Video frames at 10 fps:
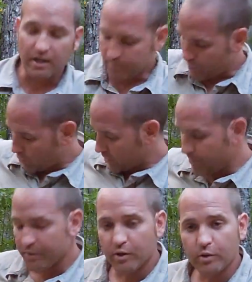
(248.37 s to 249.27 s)
Boiled up
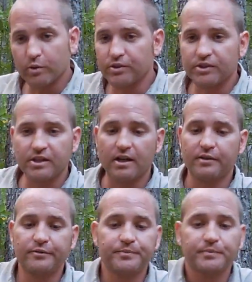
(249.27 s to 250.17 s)
the noodles and
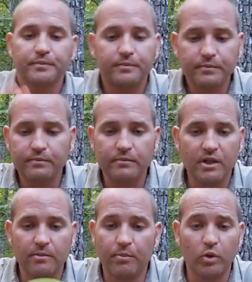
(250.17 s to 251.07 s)
stuff.
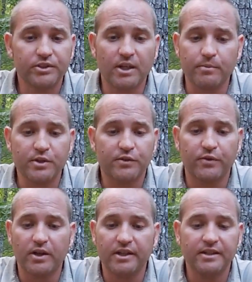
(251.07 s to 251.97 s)
Boils up just
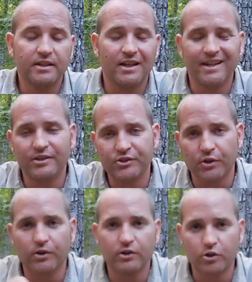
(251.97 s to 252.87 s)
fine. I had to
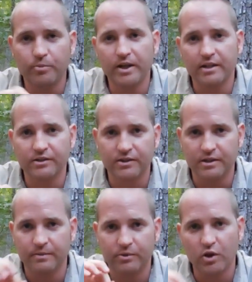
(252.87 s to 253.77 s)
stir it a little bit because
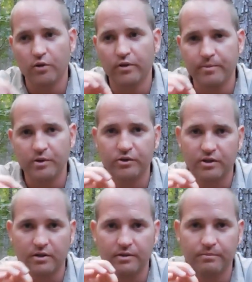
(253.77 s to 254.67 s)
the stove I'm using,
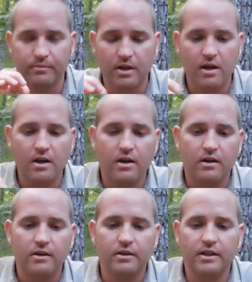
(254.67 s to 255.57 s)
the
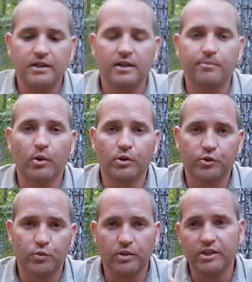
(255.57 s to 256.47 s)
burner's
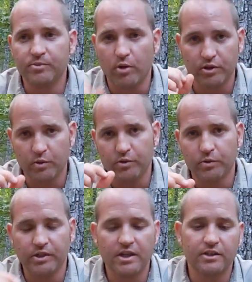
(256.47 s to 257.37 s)
really small, so it was
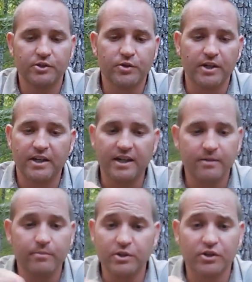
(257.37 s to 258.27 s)
really concentrated heat,
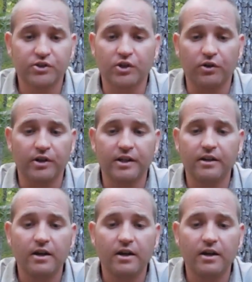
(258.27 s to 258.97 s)
but just stirring it.